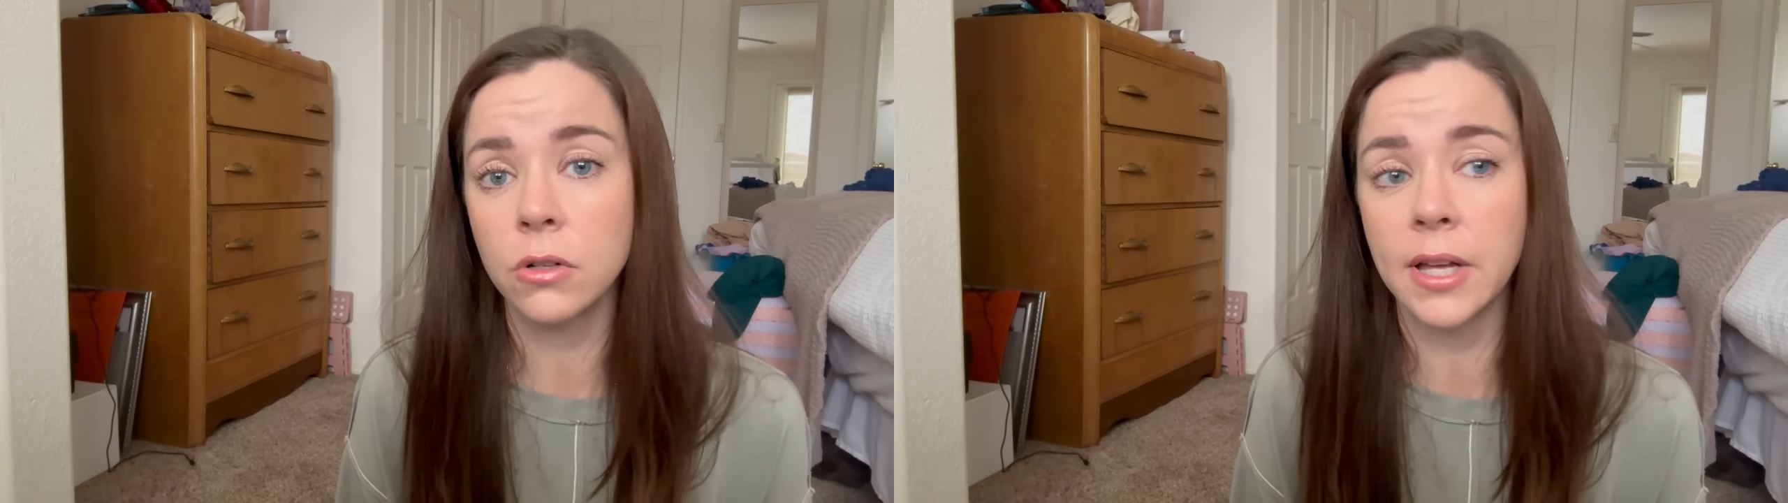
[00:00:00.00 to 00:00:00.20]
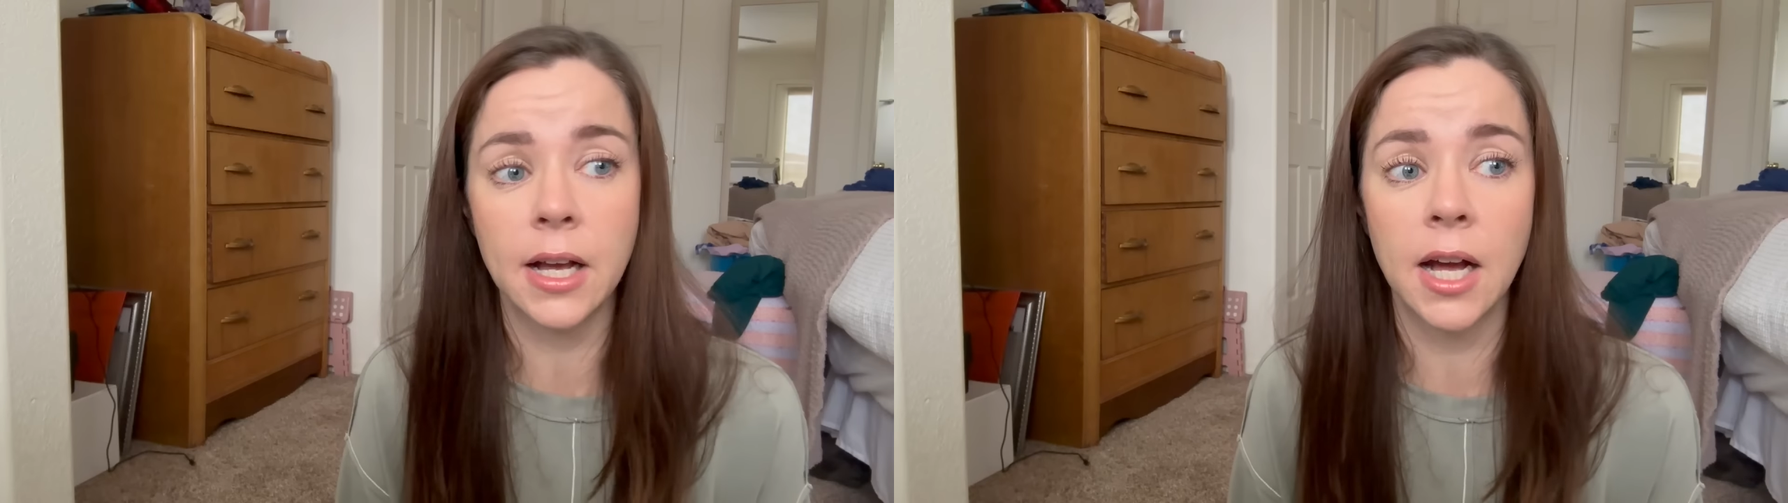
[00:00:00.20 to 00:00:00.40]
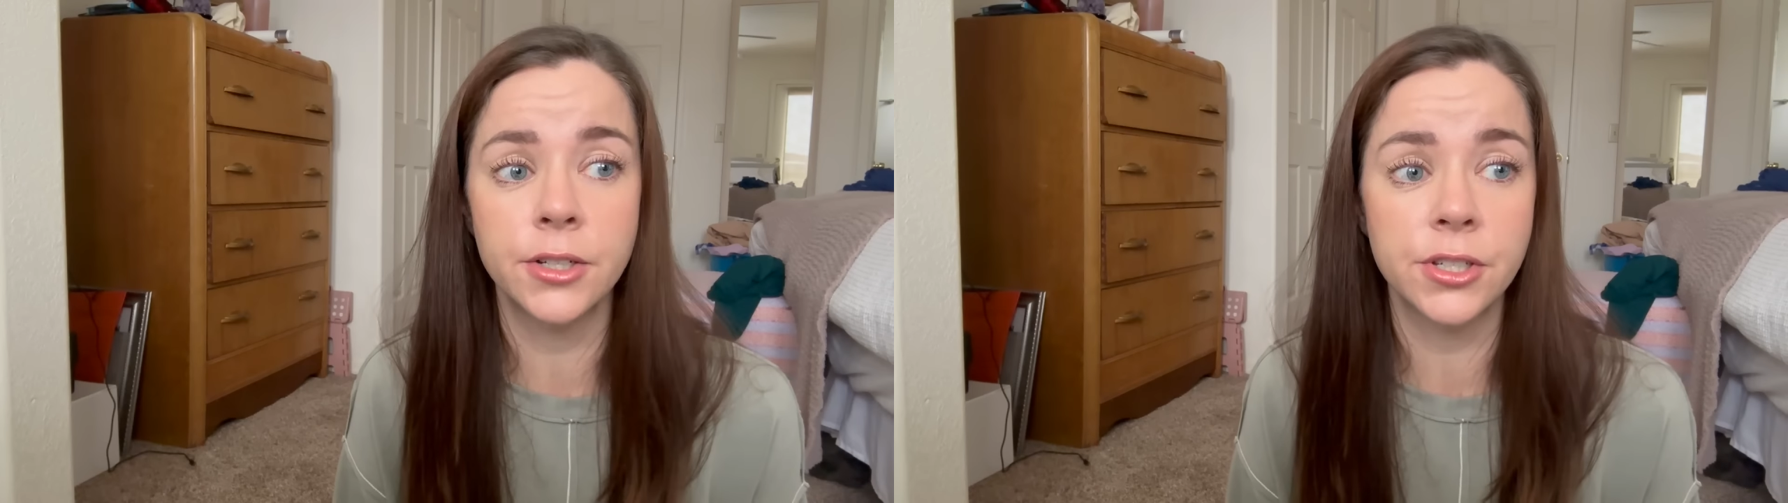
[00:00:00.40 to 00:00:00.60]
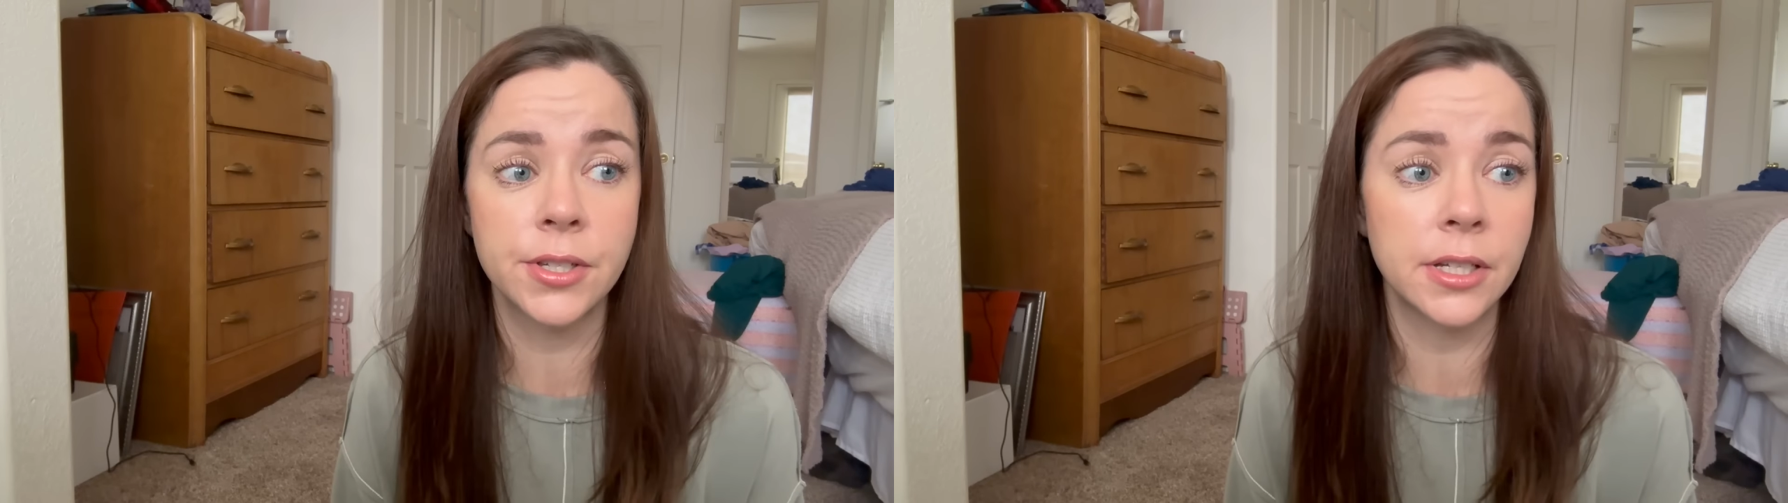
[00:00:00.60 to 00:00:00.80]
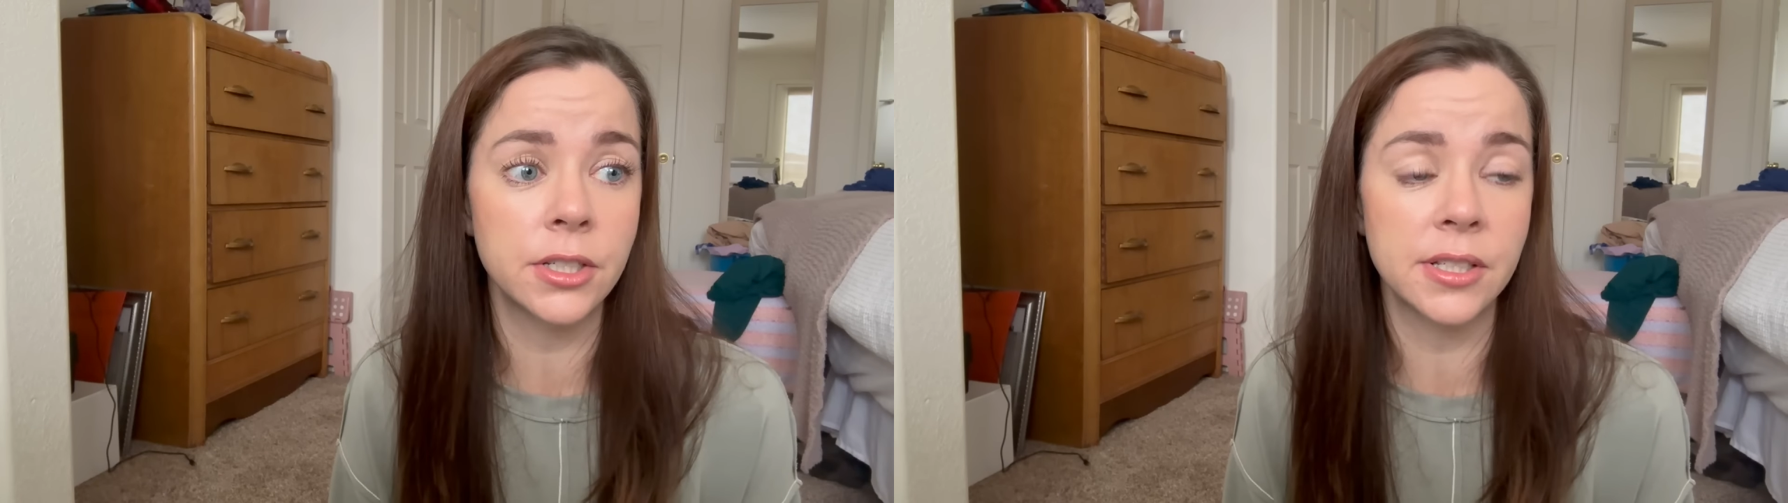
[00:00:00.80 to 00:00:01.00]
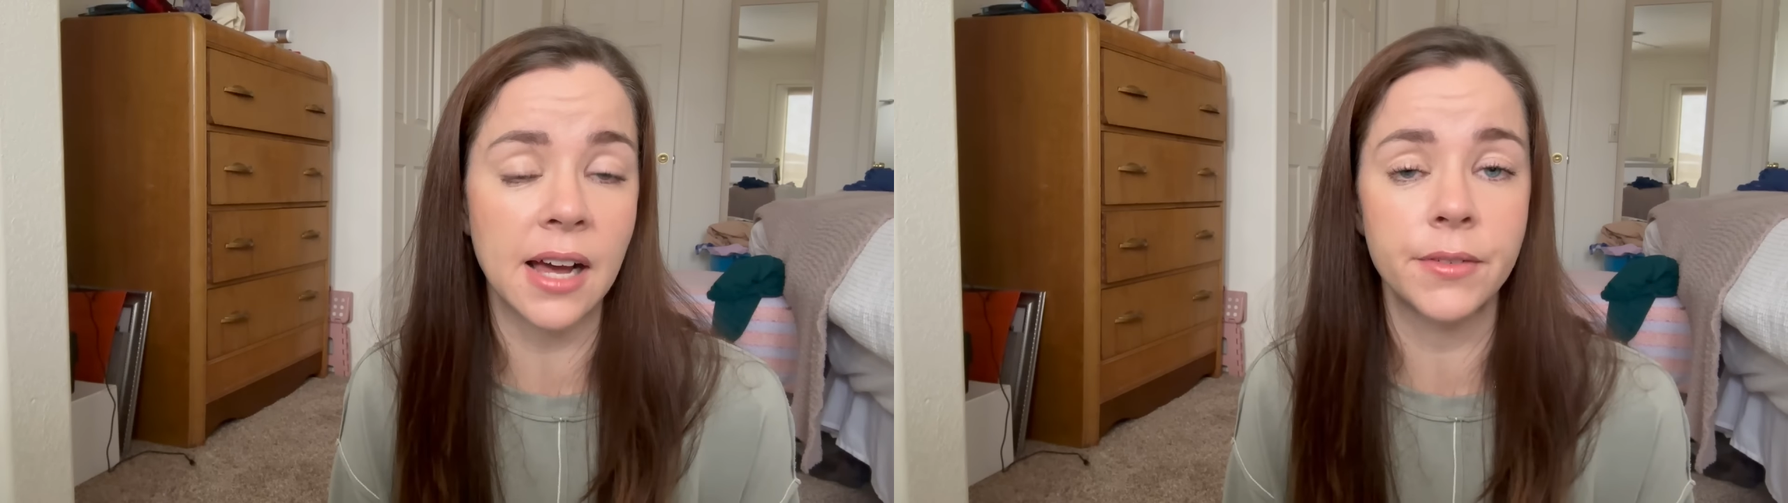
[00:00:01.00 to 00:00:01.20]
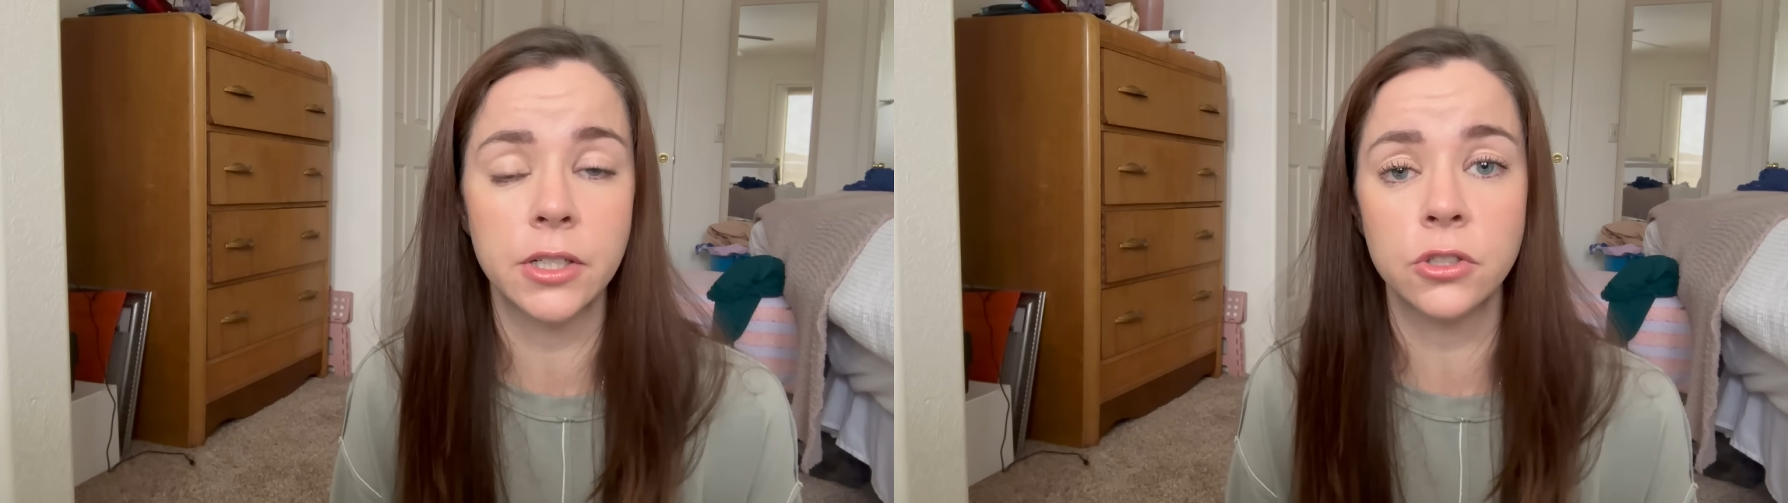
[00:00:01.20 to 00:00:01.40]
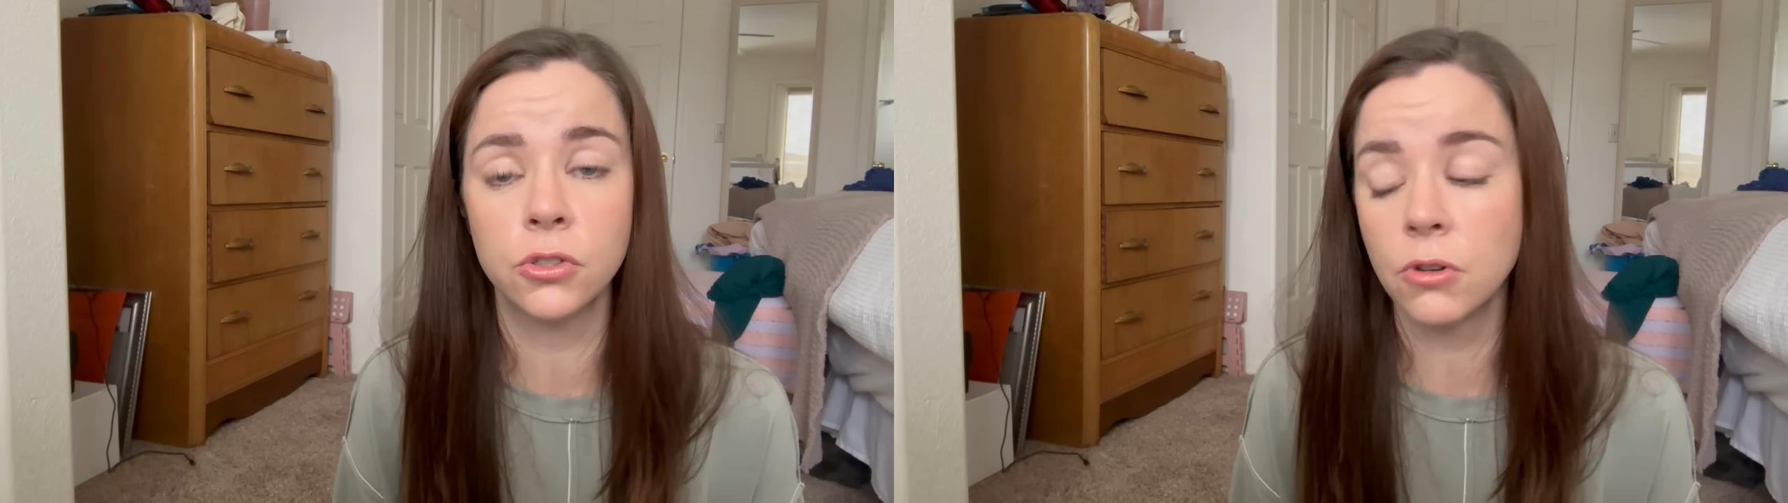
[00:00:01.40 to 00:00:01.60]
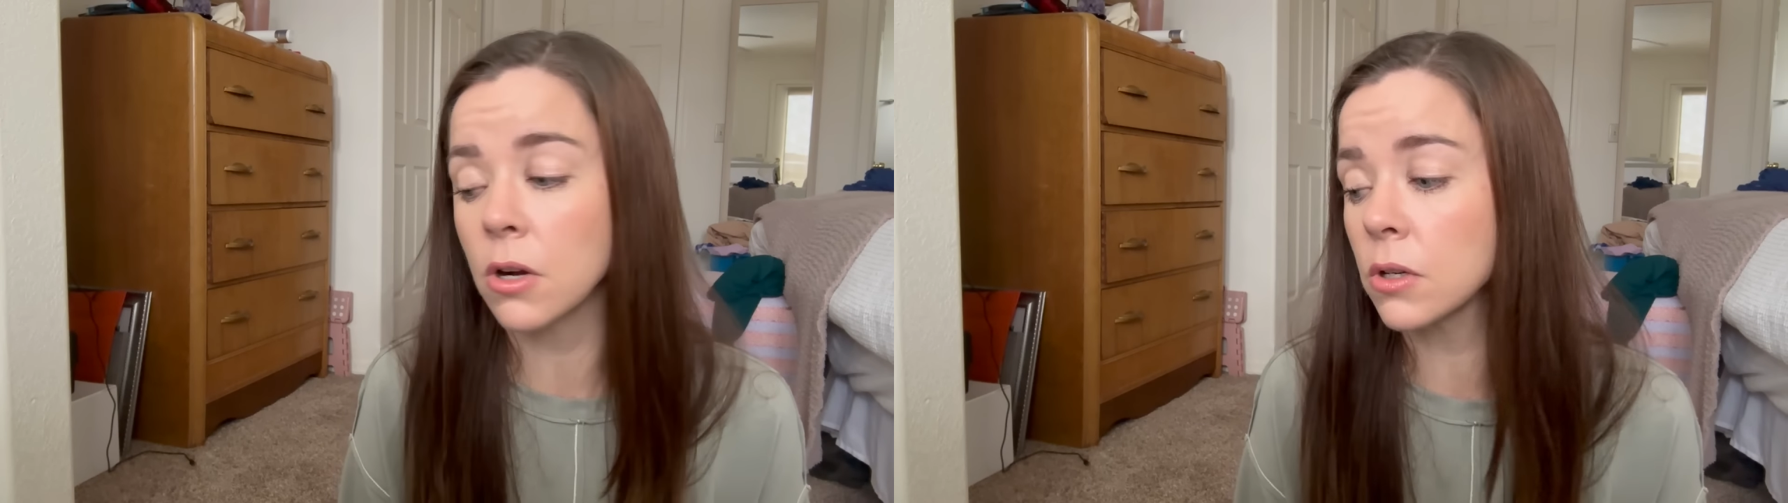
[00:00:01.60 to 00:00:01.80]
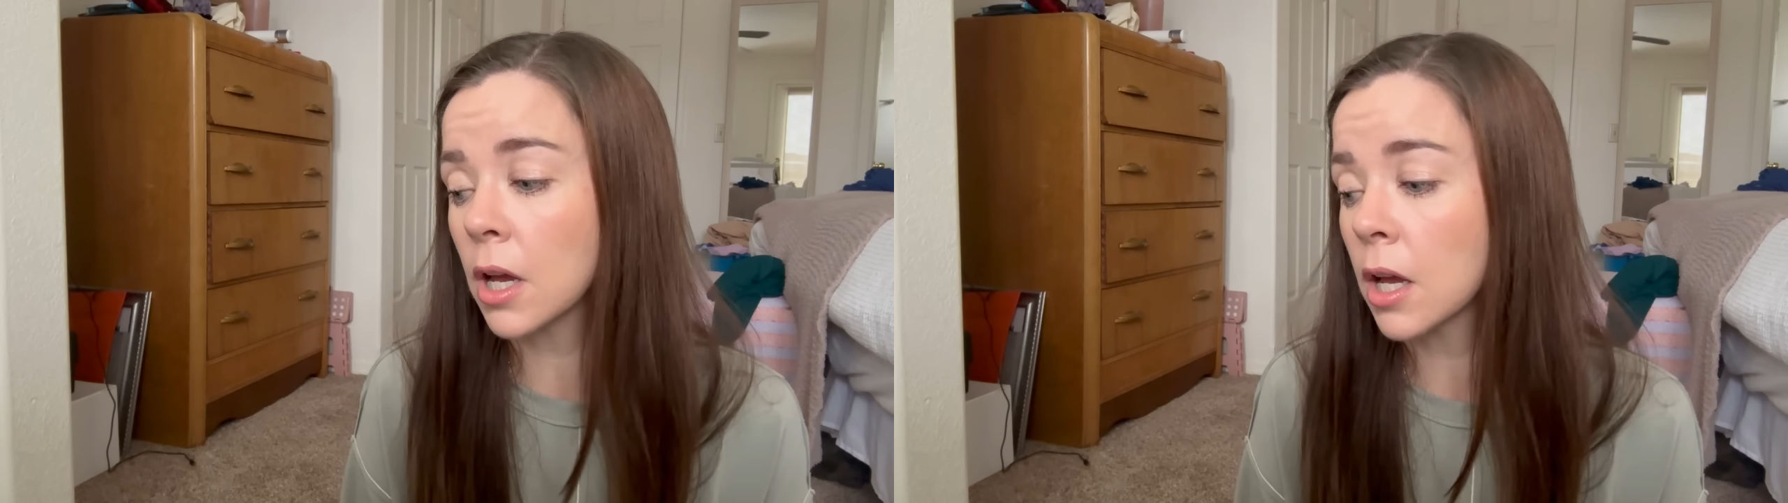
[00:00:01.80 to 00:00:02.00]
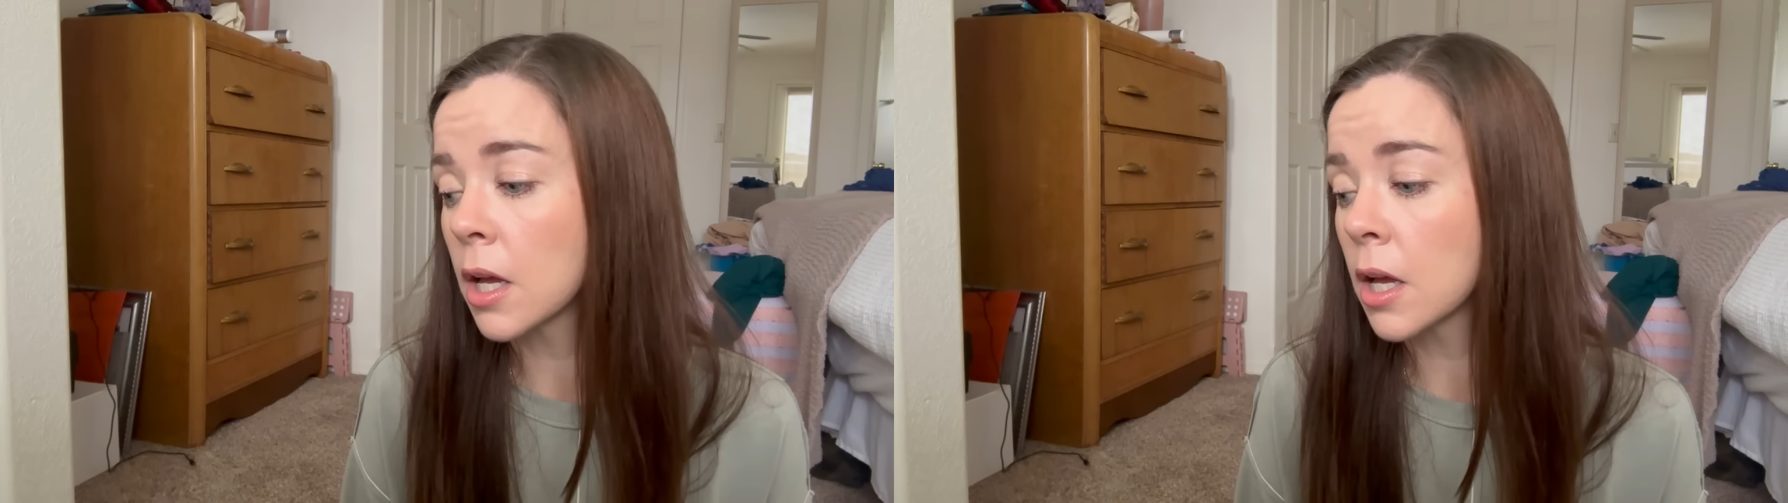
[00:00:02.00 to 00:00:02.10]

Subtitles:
Like, I just think she's having a stroke.